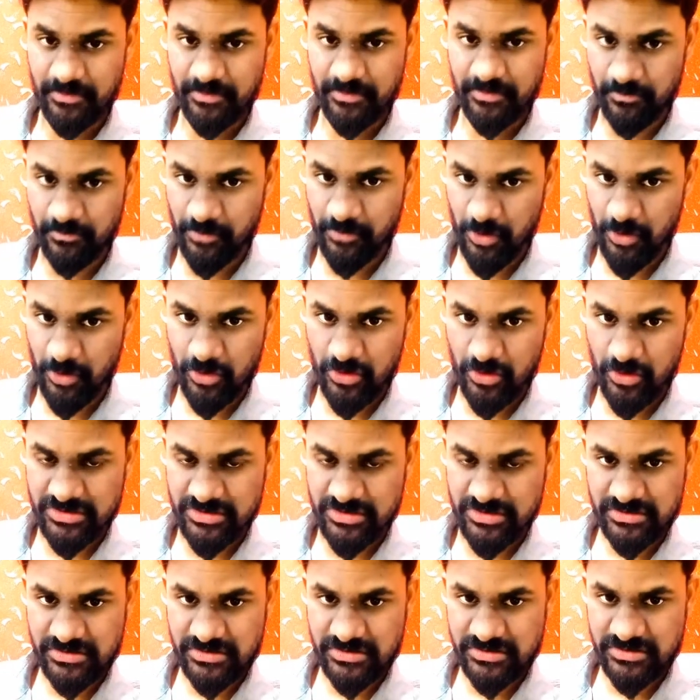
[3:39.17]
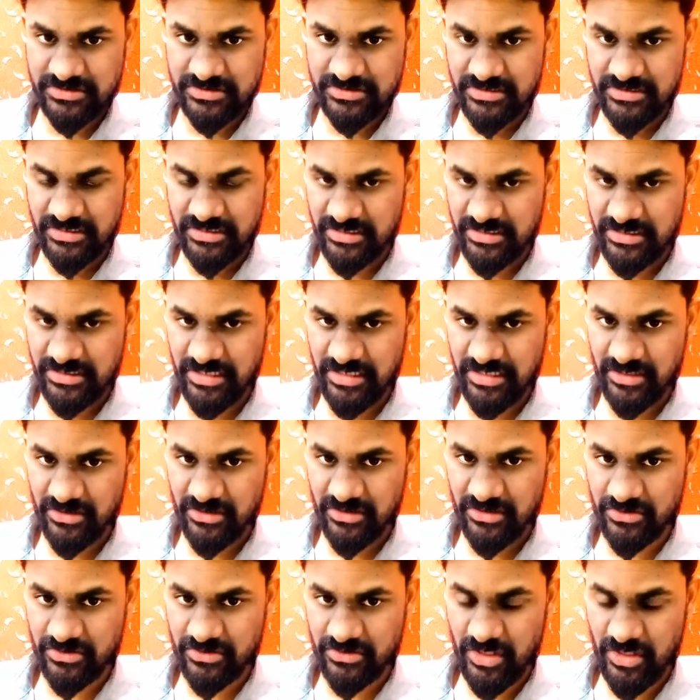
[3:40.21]
because there are a
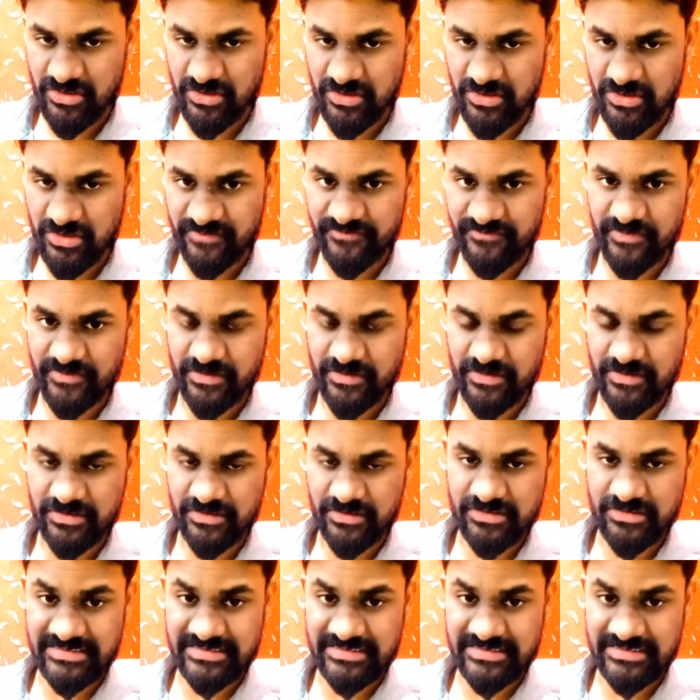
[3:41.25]
lot of